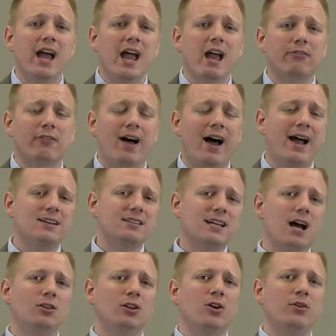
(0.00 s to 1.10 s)
If I
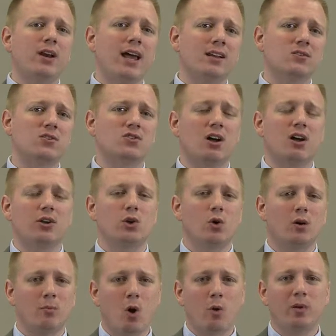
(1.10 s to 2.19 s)
download and install
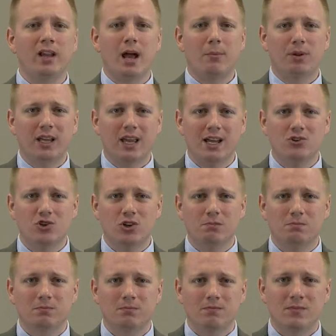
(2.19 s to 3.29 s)
your mobile application
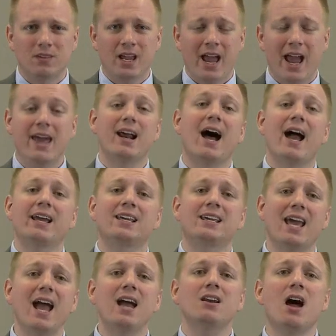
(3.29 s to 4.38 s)
and I
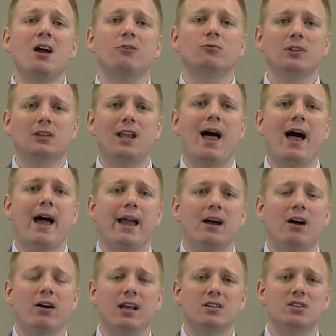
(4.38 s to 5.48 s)
cannot rely
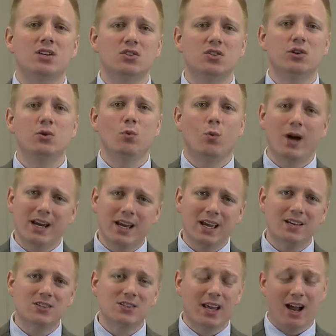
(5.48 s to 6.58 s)
on it to do what it
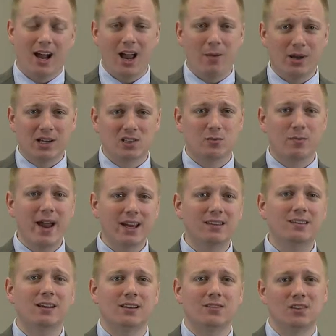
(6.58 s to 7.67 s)
is that I am
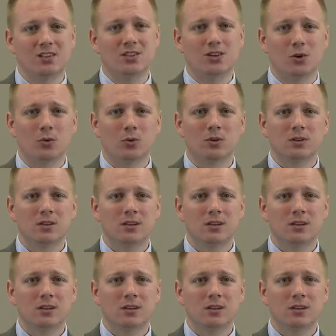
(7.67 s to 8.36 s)
expecting it to do,